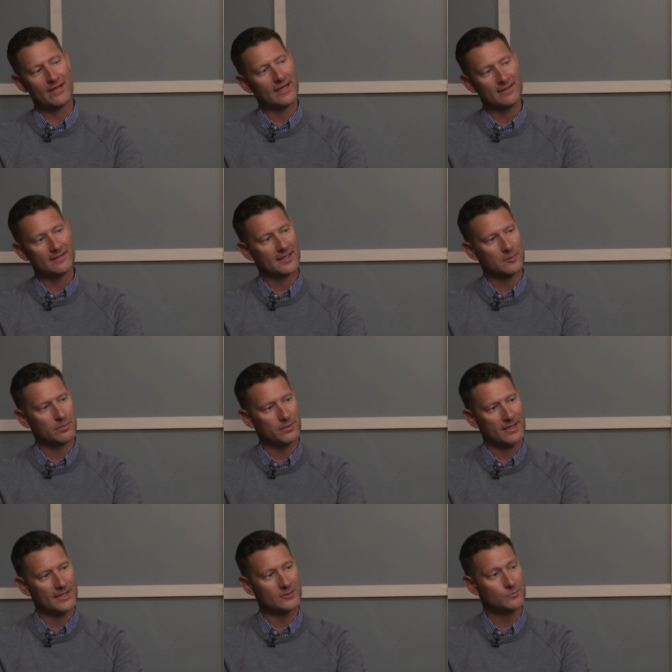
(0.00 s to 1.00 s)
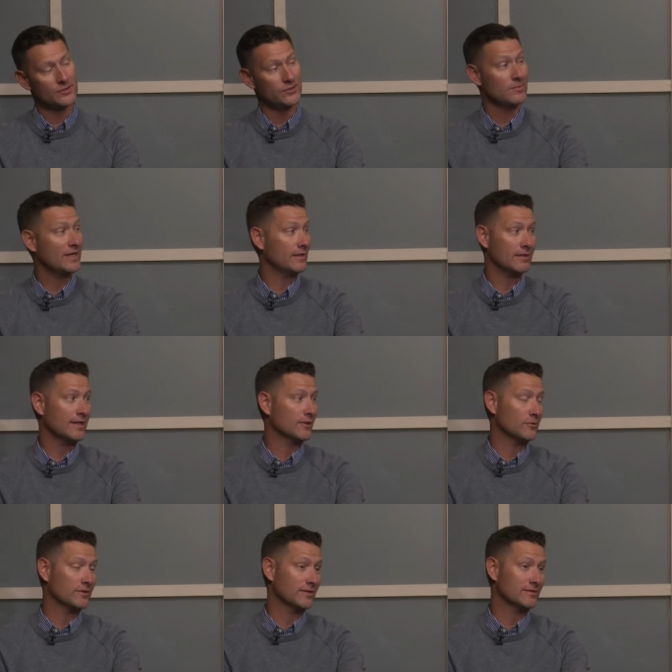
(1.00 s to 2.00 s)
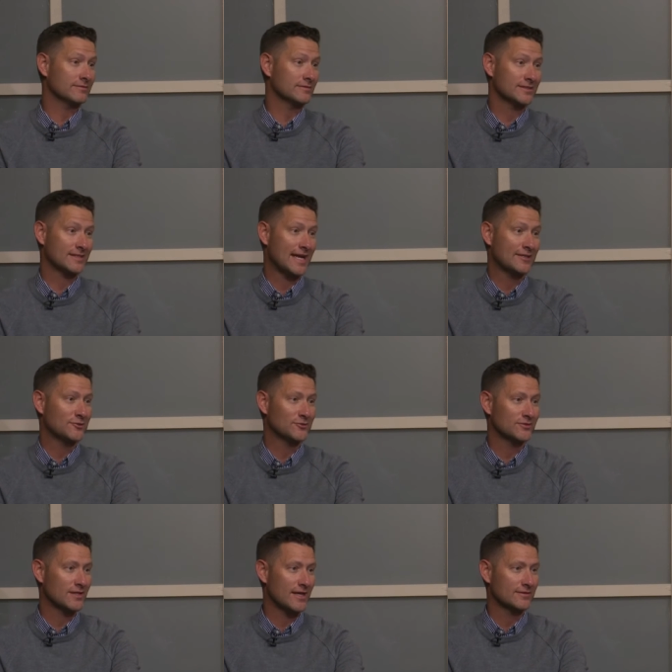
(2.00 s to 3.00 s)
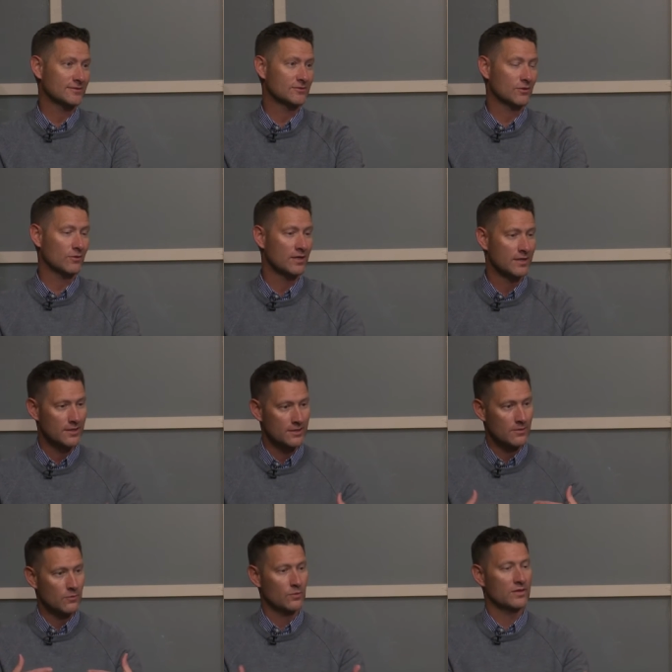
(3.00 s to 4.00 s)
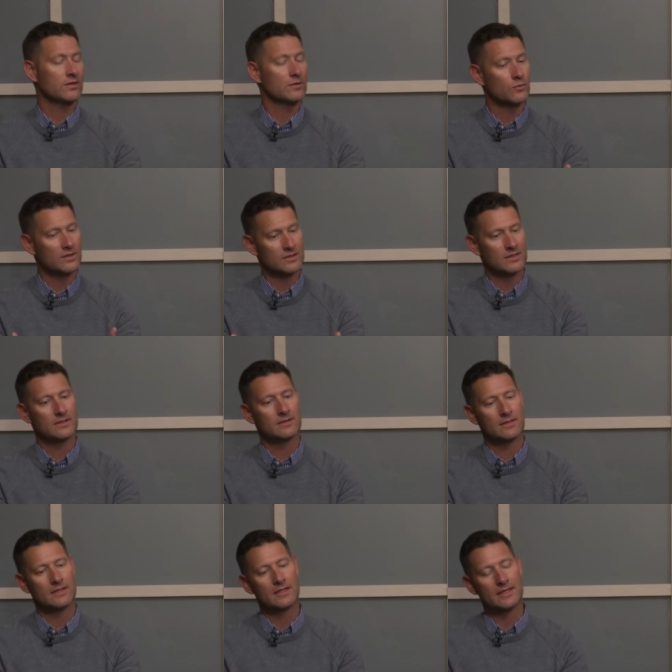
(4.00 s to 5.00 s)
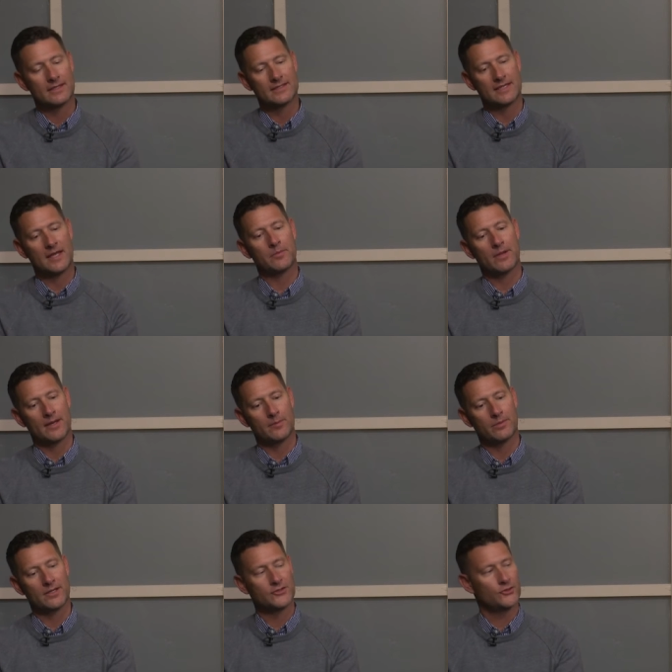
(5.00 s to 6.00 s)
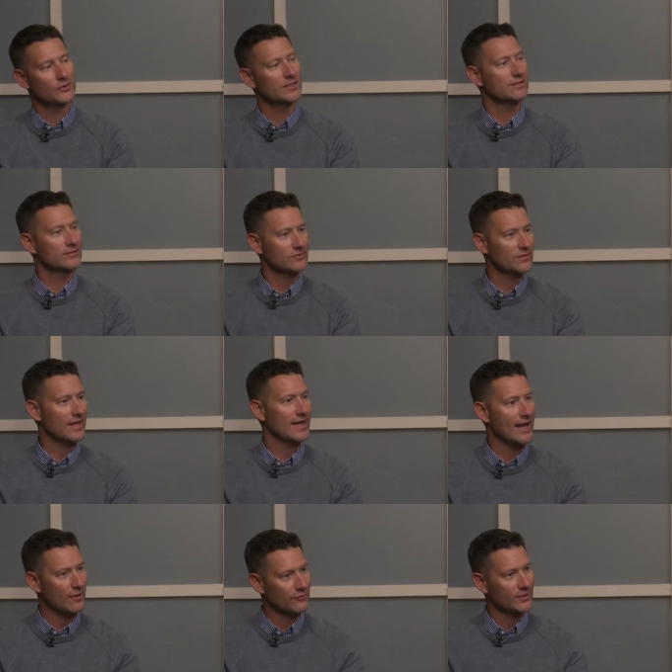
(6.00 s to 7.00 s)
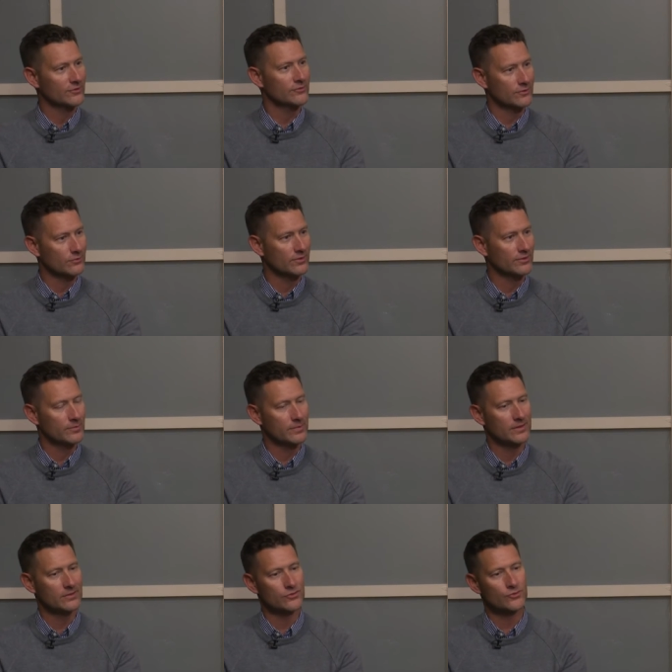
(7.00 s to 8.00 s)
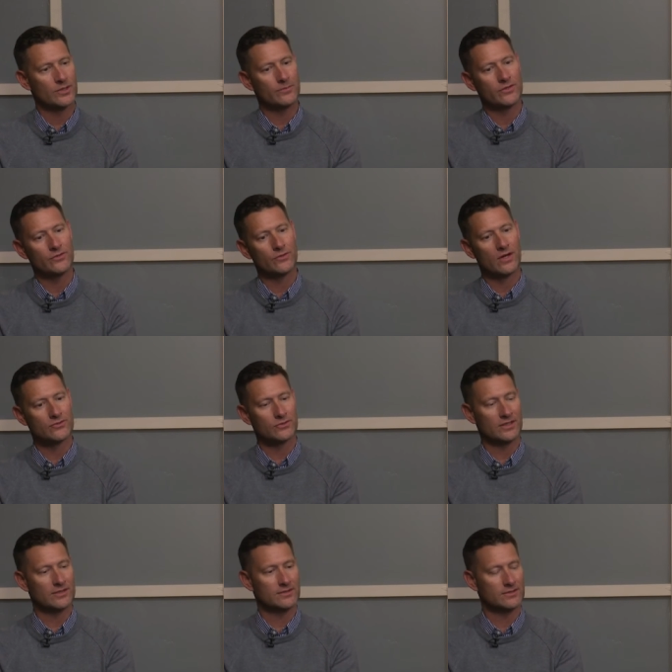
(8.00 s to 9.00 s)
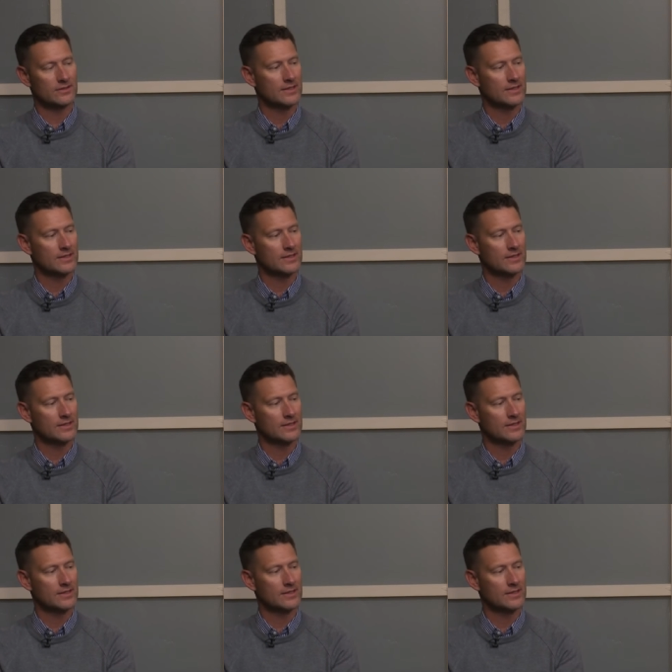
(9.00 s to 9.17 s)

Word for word: anything in place, but you might not like what the, the statute says. And so, oh. with, a, with a, uh, an estate plan in place, you get to say how things are going to be distributed. You also get to